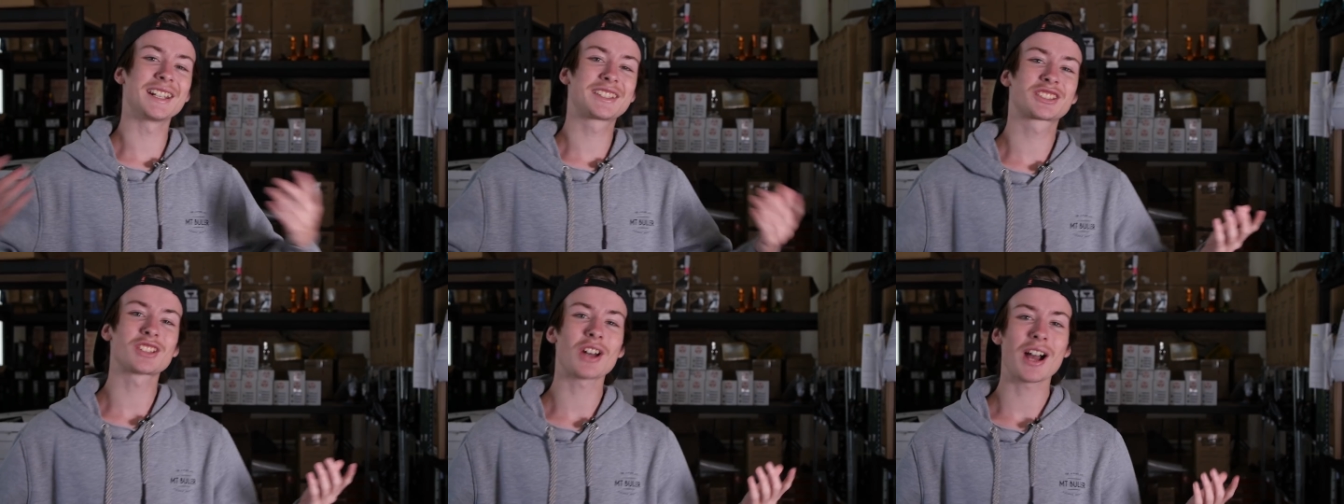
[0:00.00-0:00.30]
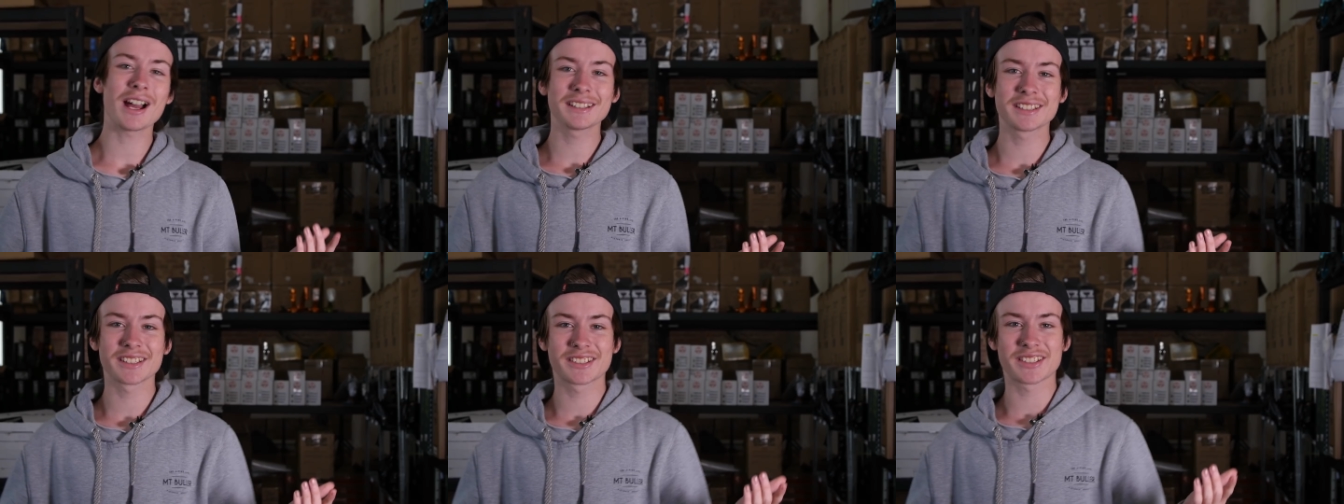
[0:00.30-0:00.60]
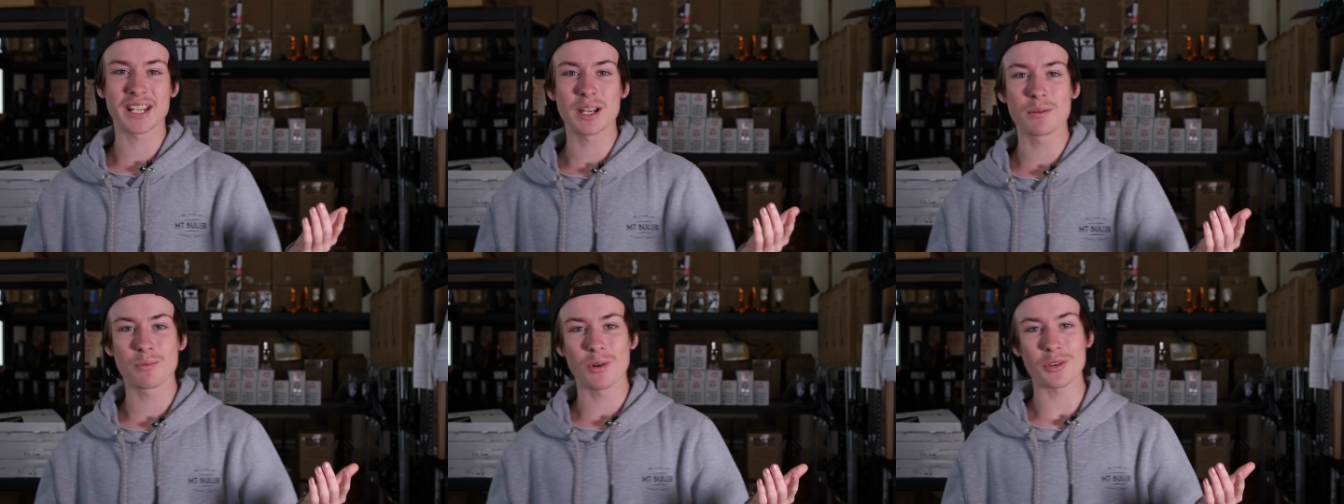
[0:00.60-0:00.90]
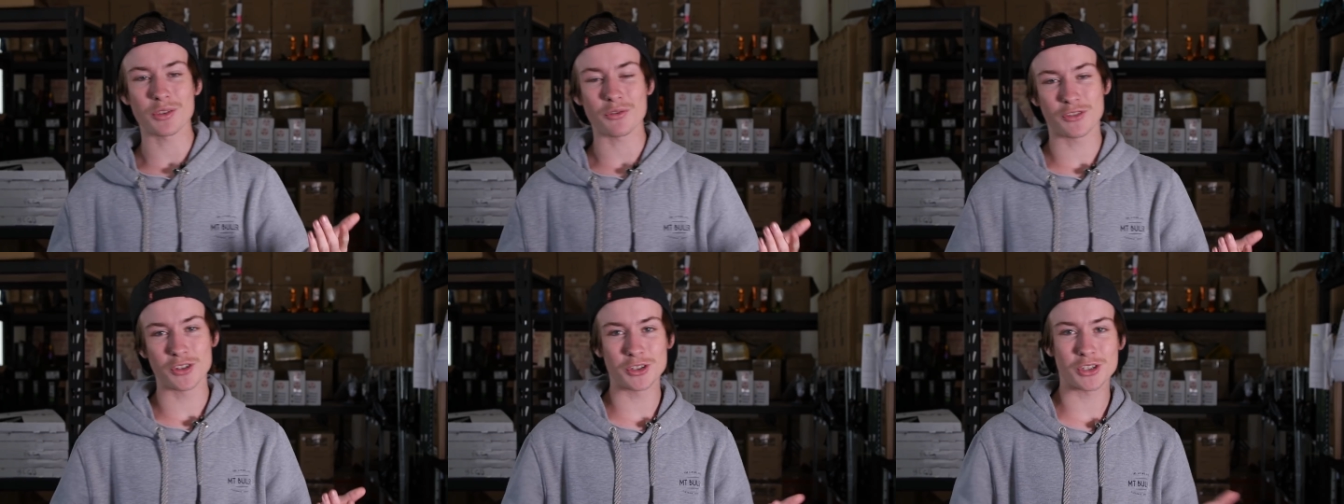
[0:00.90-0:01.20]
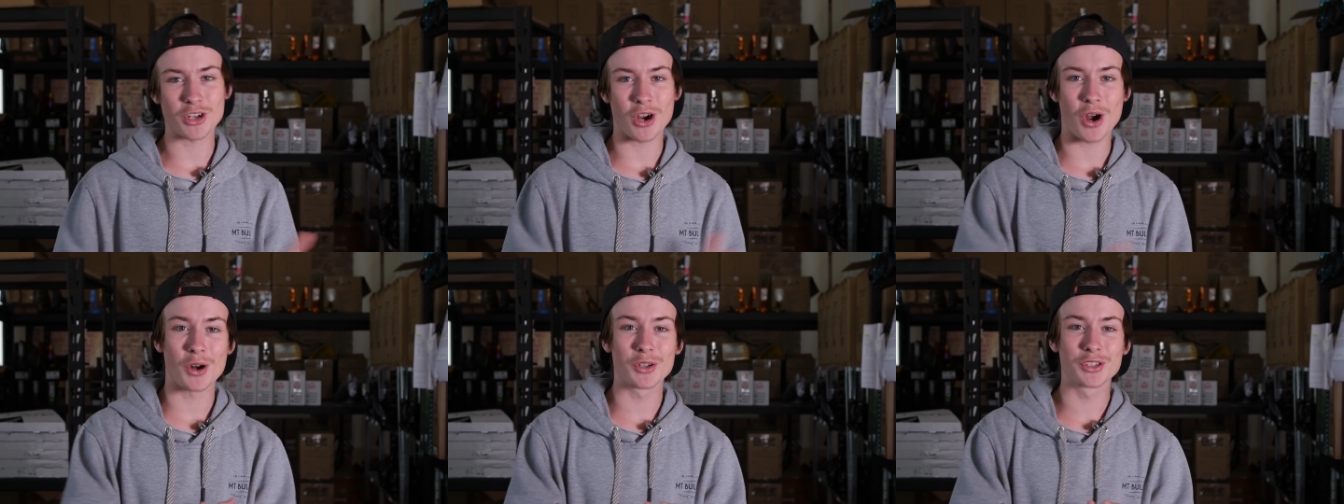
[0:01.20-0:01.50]
Excited to see what the
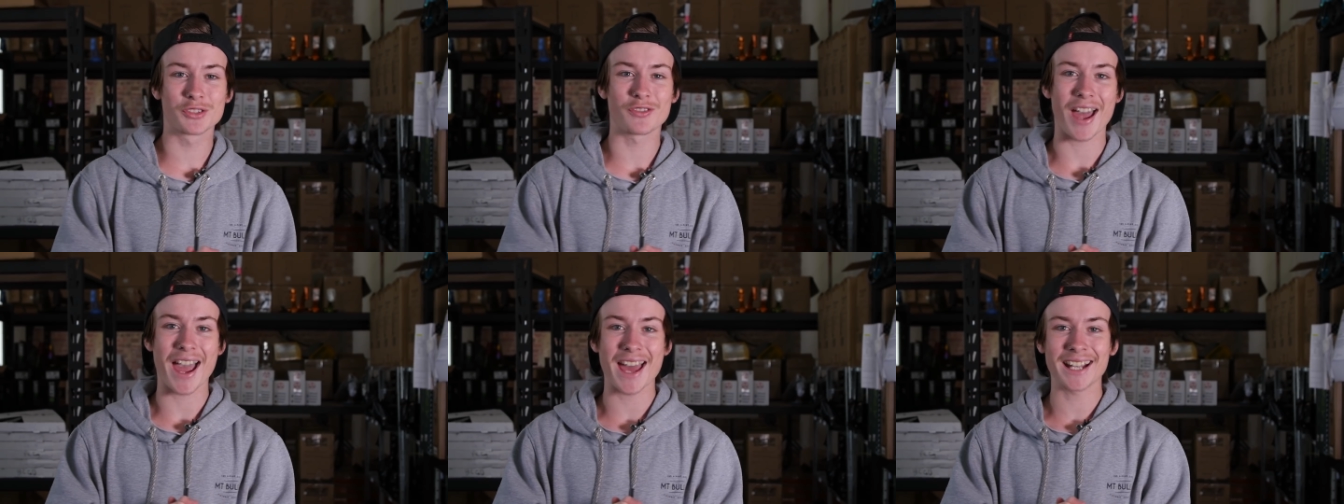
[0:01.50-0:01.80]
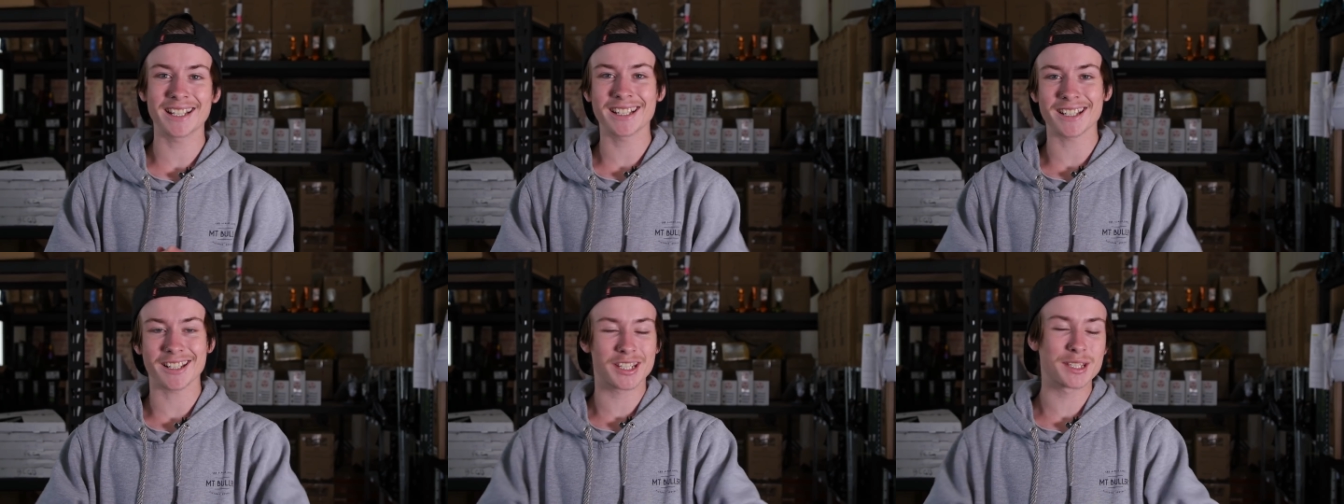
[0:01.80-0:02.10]
future holds for Addict,